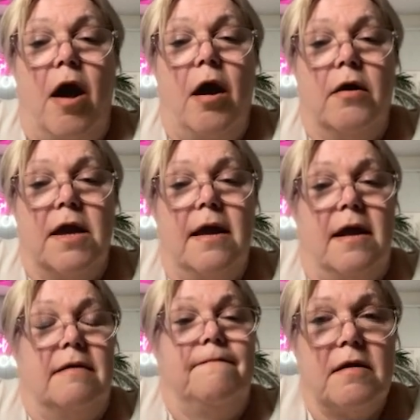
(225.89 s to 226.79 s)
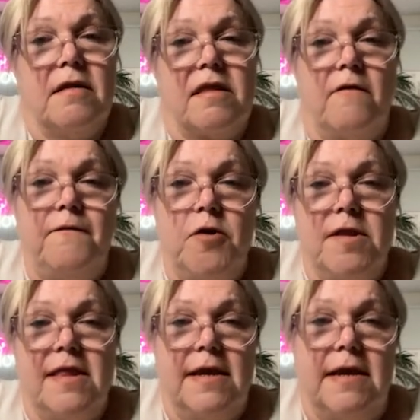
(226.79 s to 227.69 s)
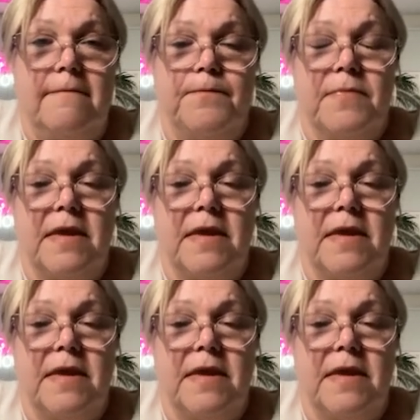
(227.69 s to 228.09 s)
Okay, so firstly,